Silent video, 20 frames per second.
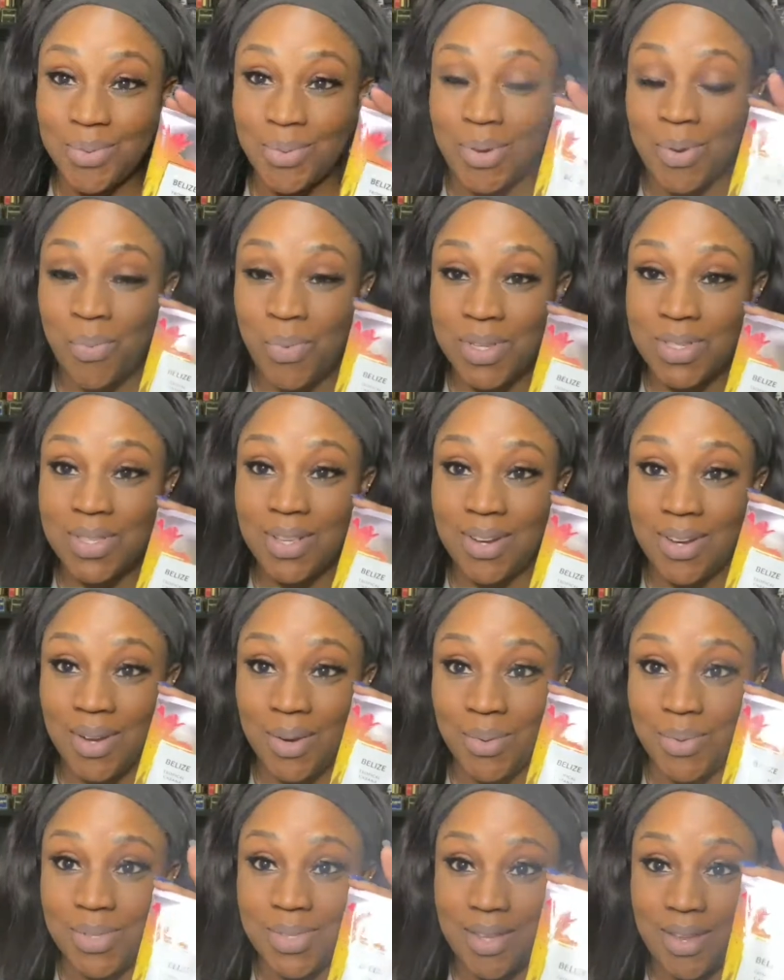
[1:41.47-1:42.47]
one? What's the
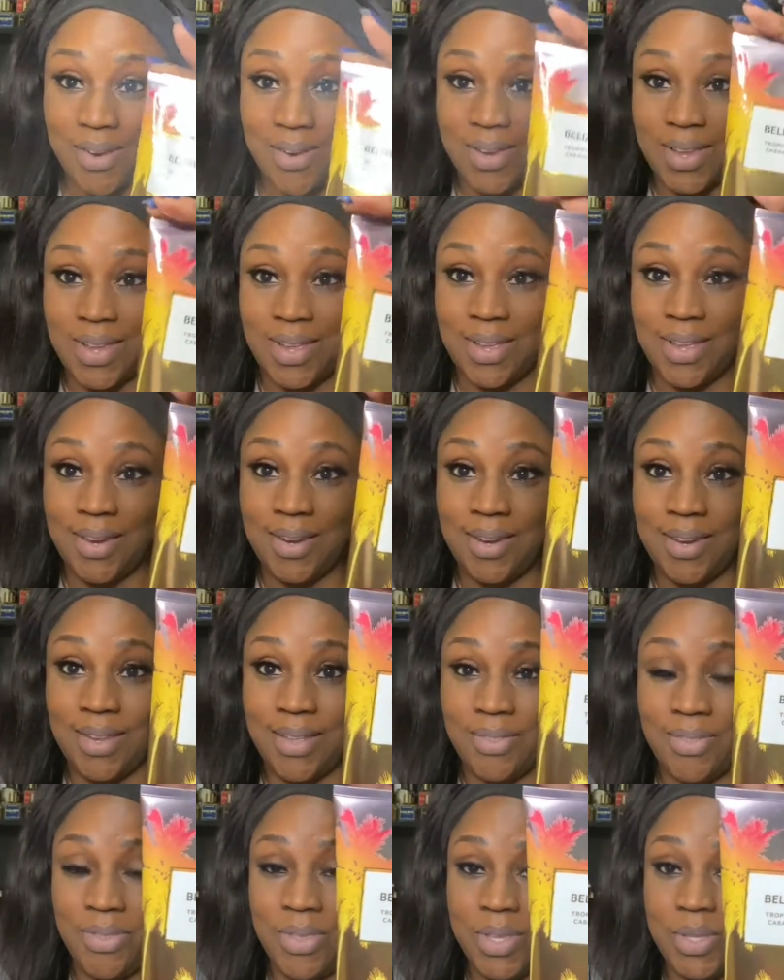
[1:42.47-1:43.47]
notes that are in
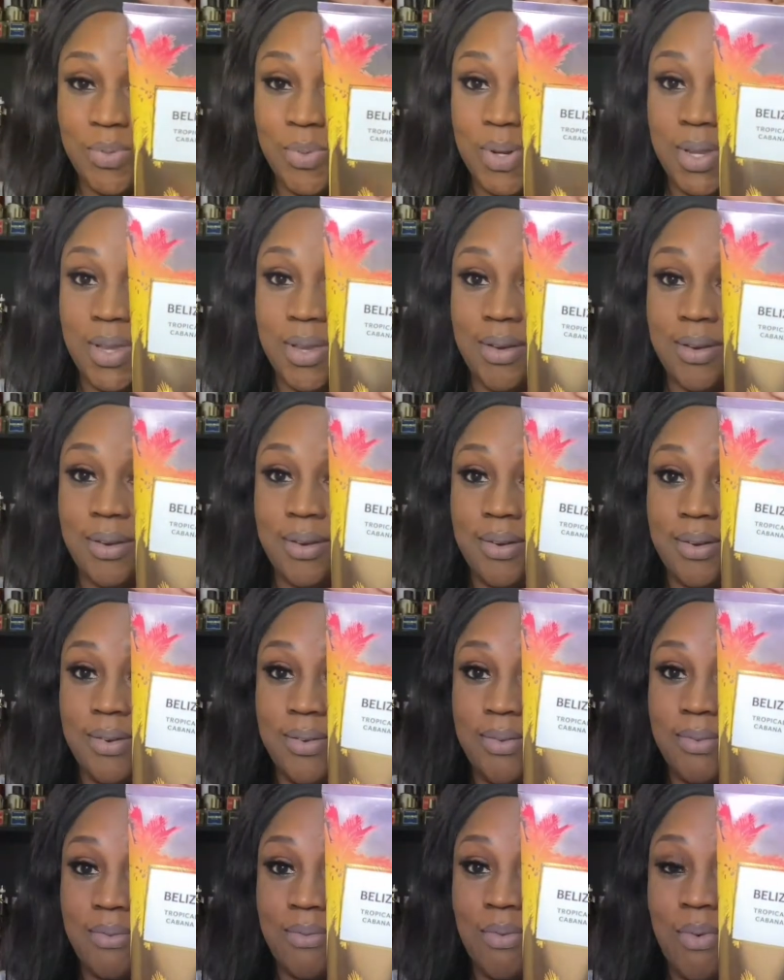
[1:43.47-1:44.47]
this one here,
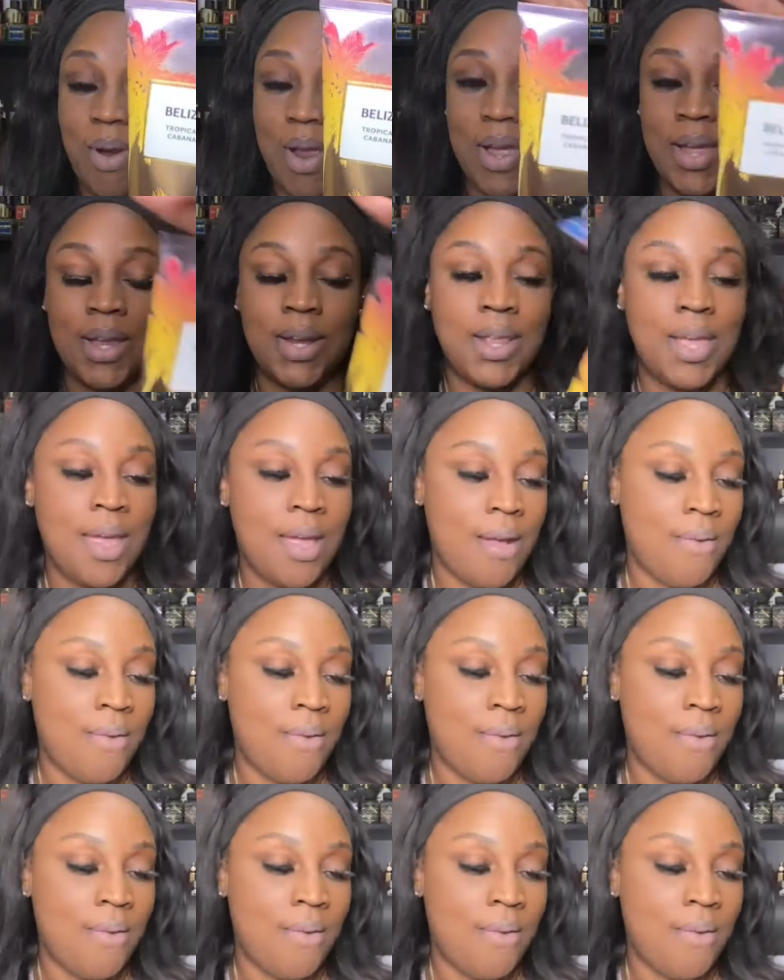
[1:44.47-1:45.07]
right?